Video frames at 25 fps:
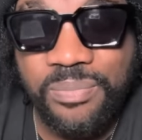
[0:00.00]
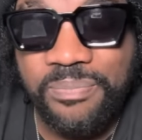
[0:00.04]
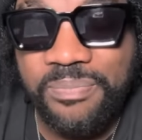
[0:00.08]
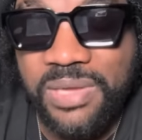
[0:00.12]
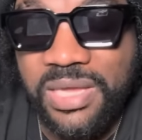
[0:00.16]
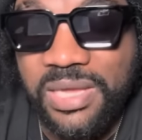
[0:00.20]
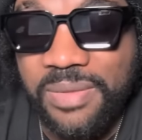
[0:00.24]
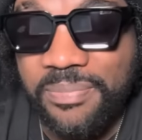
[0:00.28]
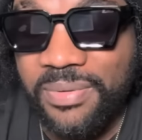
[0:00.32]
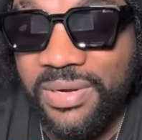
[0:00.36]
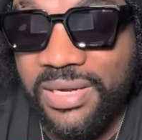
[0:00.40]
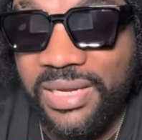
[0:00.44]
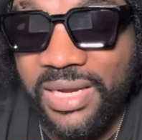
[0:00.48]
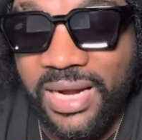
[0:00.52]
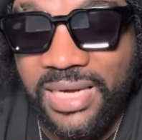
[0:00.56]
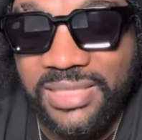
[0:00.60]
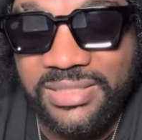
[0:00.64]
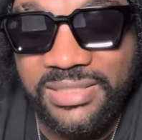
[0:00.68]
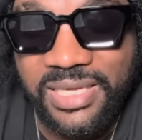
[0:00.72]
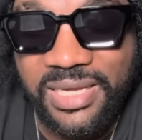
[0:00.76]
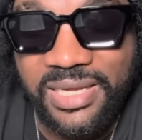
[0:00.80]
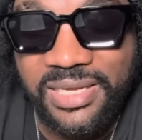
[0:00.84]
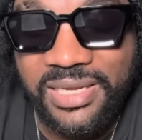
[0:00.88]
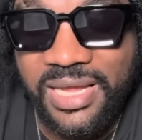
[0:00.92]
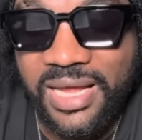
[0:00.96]
people, they are
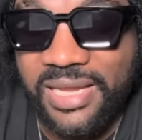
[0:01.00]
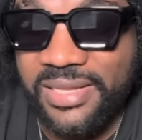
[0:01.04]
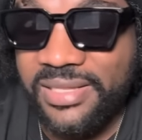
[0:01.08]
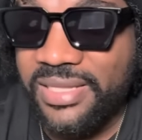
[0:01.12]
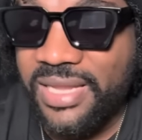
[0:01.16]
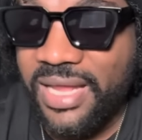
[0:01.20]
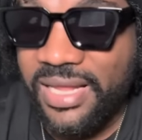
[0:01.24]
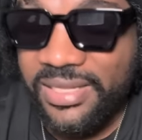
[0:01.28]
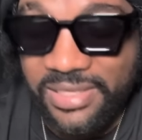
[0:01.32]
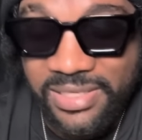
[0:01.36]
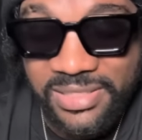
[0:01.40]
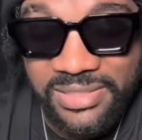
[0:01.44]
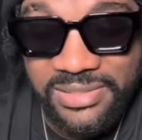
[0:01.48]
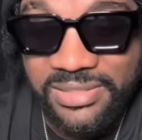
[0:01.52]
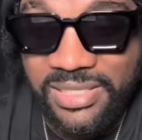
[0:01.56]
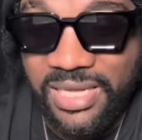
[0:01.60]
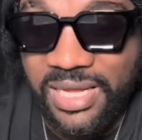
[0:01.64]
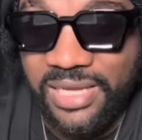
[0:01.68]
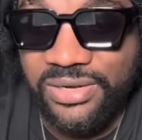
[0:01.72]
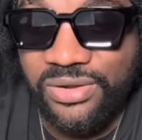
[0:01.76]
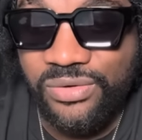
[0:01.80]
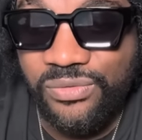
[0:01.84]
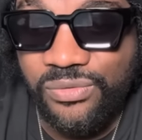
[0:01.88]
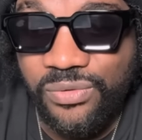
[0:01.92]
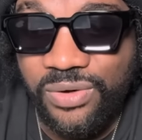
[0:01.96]
saying that that is
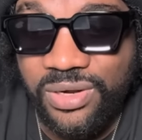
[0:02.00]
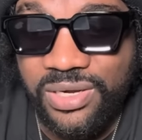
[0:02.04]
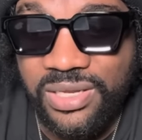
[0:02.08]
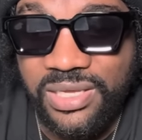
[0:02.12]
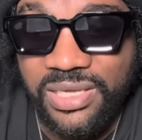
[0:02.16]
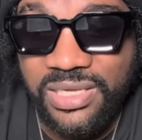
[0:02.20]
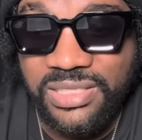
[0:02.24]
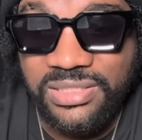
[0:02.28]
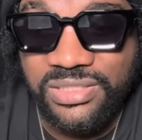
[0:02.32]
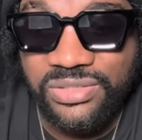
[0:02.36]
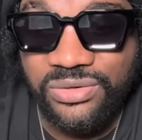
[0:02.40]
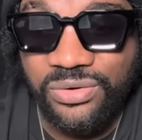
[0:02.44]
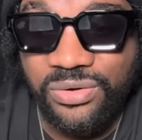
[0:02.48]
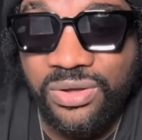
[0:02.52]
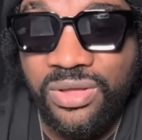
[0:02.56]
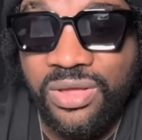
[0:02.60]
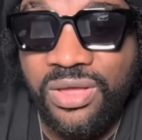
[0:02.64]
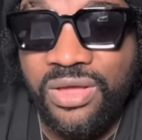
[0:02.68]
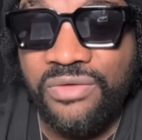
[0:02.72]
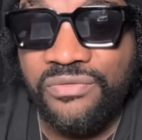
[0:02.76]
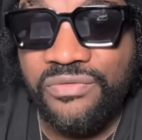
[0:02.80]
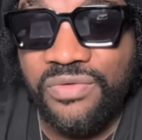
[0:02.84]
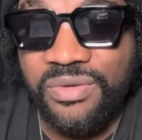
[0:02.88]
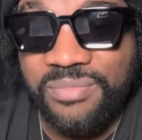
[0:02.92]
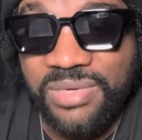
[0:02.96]
not the only issue
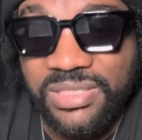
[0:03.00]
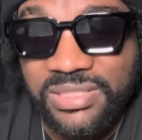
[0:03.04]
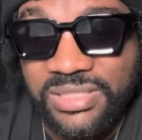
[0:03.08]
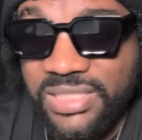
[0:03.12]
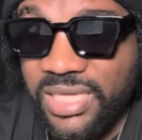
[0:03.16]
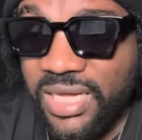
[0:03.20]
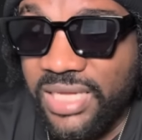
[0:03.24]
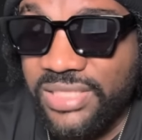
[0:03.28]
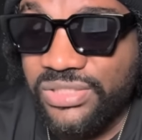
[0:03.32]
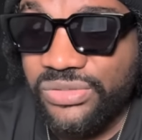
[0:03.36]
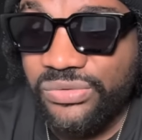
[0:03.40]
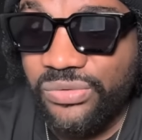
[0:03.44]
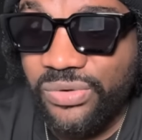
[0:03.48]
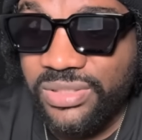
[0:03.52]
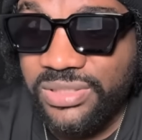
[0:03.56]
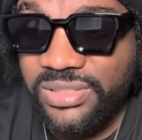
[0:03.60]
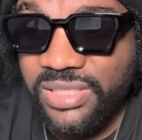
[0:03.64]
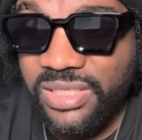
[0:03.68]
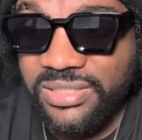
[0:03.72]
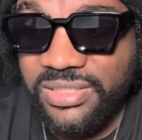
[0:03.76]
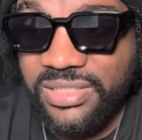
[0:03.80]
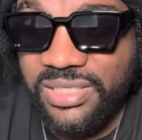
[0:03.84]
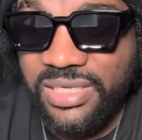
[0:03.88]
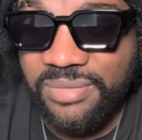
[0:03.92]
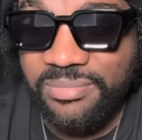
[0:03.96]
for Mr. Jones.
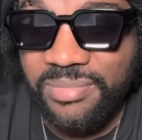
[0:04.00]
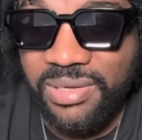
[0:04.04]
You see it,